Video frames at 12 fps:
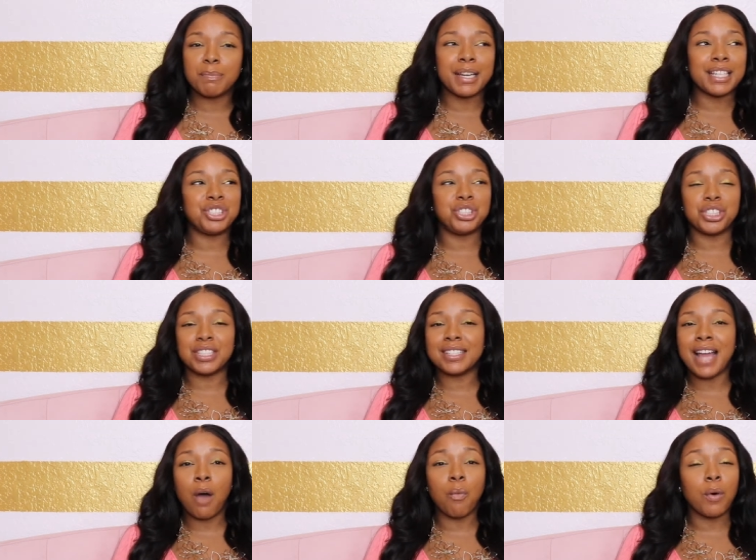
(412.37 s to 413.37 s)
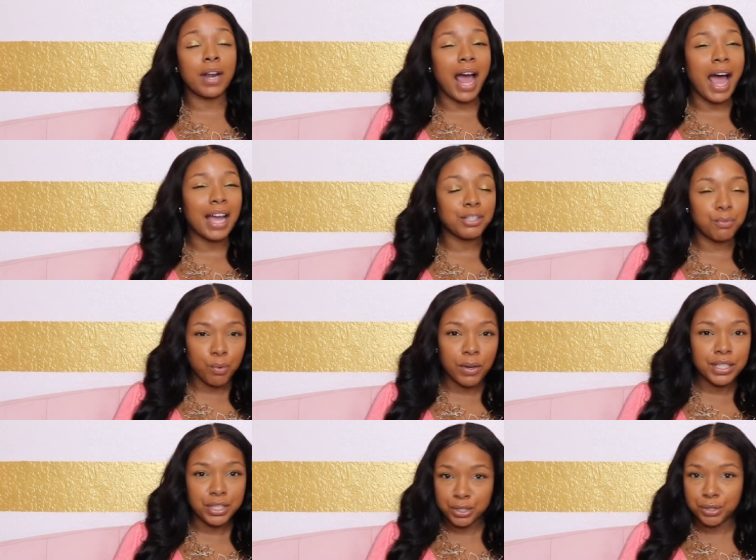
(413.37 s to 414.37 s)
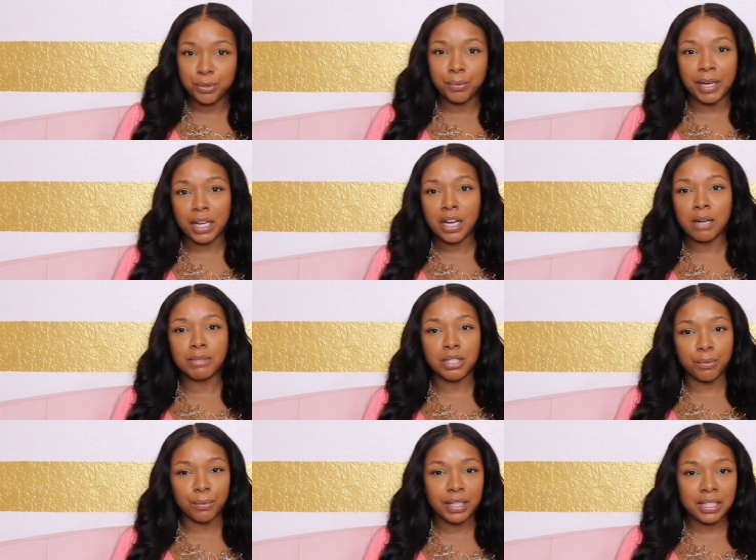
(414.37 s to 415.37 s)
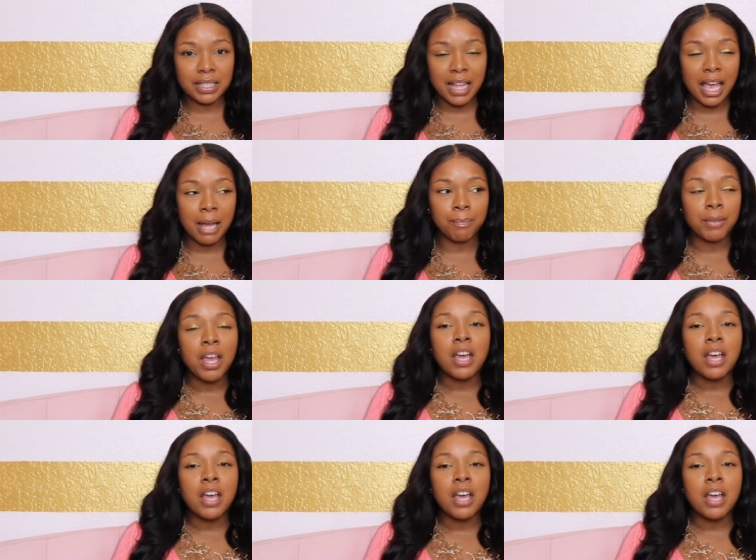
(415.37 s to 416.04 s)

but it's just not what I want to do when it comes to real estate.